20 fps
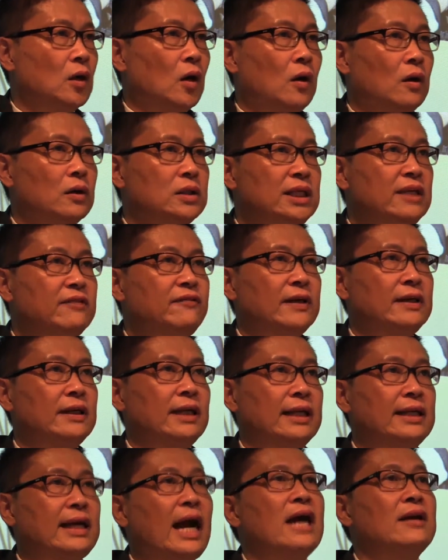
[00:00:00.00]
or
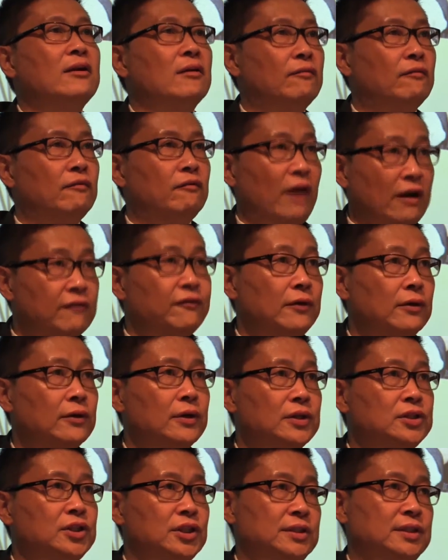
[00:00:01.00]
even kind of
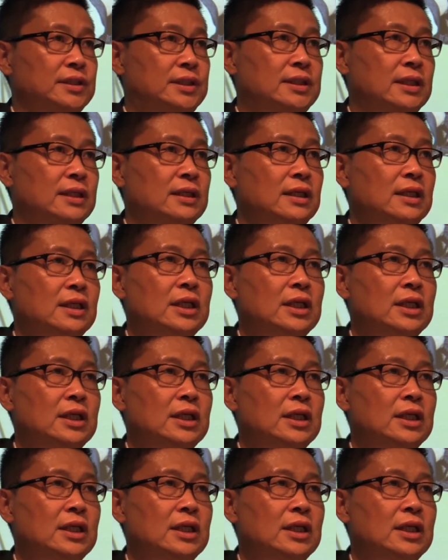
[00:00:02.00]
revolutions.